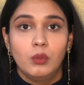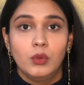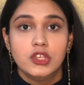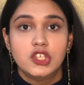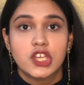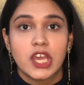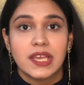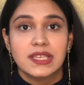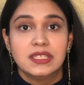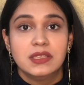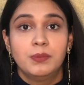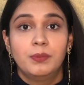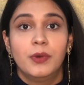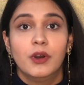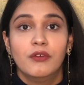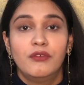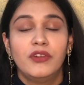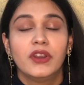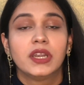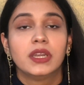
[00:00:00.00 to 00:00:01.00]
which has the
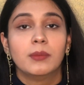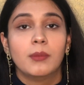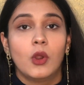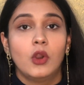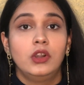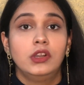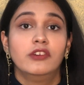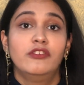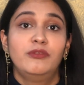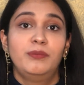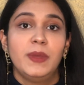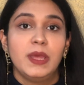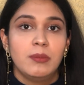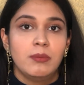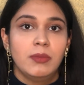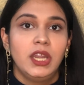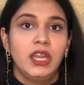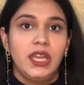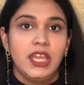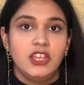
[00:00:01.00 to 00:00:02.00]
perfect amount of
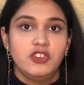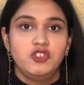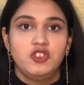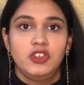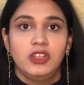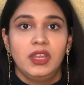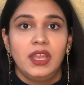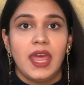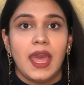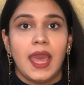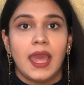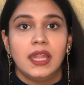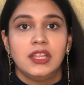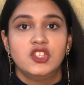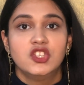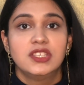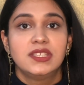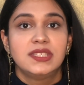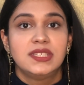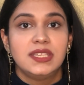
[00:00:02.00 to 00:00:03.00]
pigmentation and
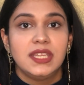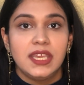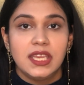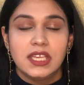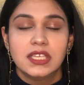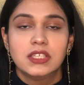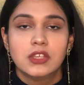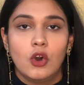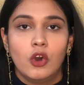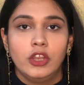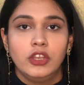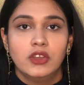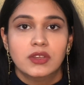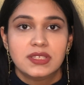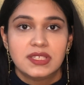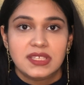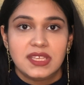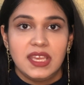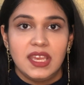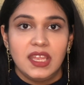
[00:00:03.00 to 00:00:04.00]
just stays on your
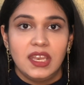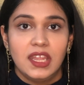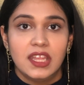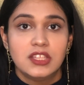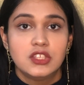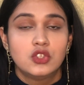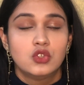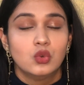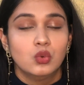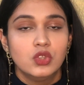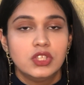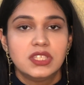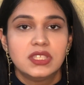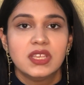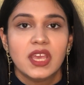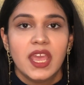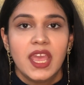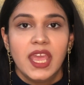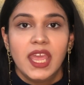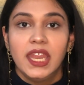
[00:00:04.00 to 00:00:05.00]
skin and suits
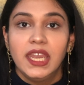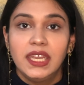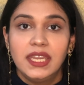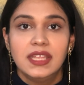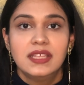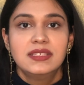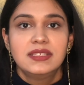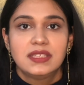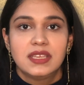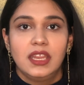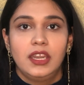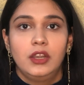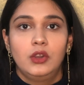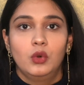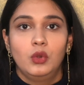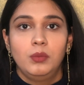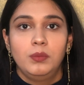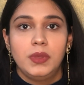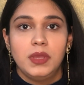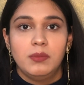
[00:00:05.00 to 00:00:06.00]
Indian skin
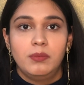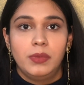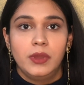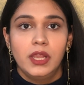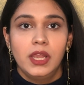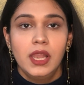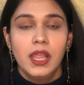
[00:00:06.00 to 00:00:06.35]
tone people,